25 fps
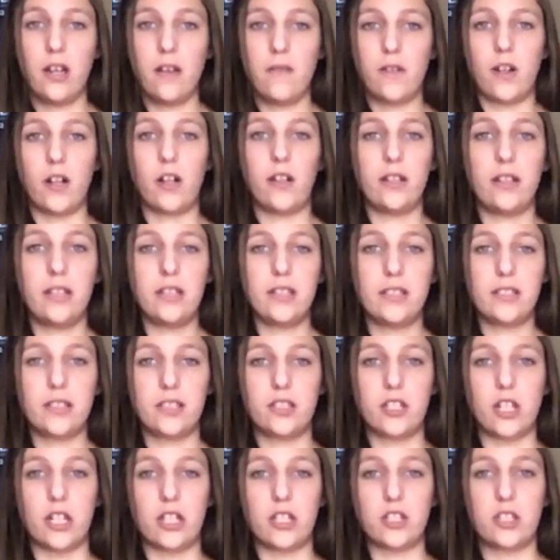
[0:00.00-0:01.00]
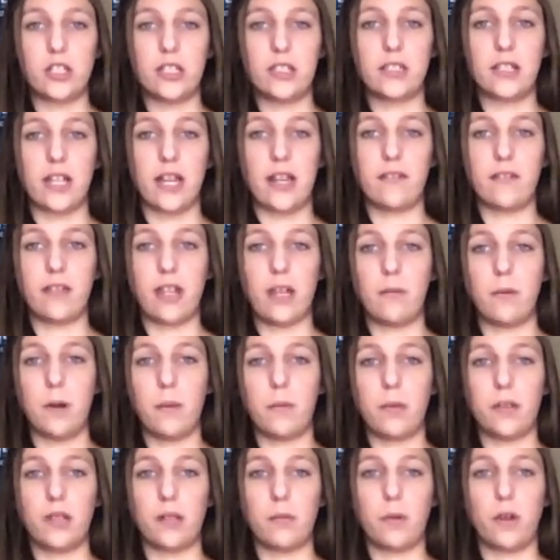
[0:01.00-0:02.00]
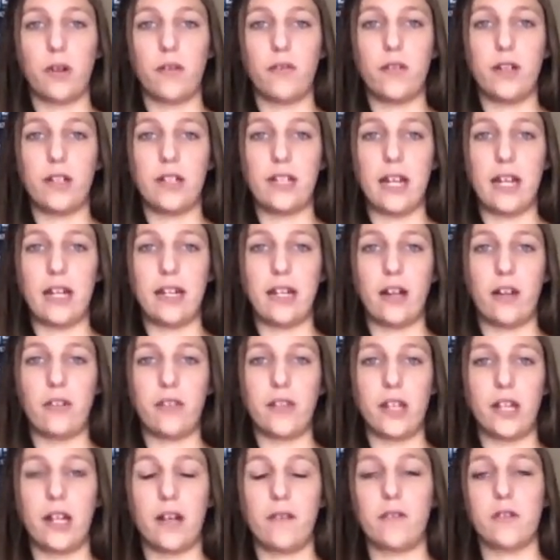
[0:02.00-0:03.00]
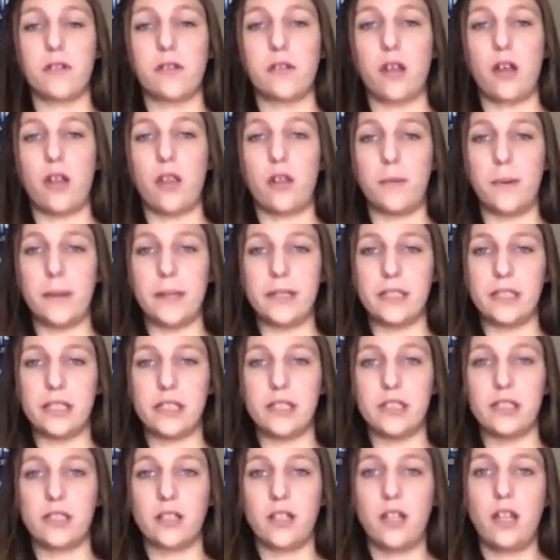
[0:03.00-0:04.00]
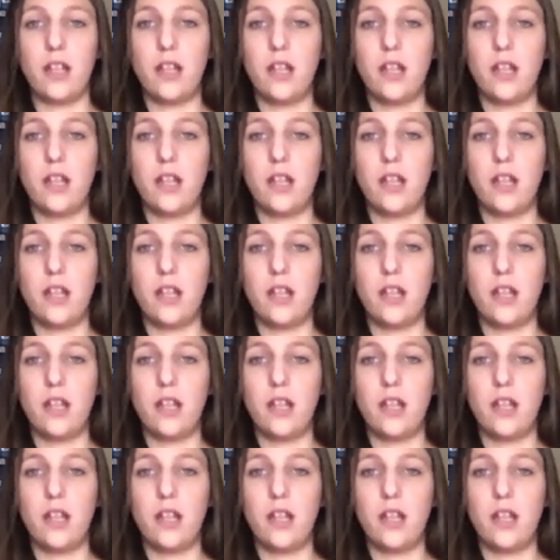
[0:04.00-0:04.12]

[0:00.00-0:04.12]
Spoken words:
Following these suggestions, I've came up with the perfect handout that covers all the bases.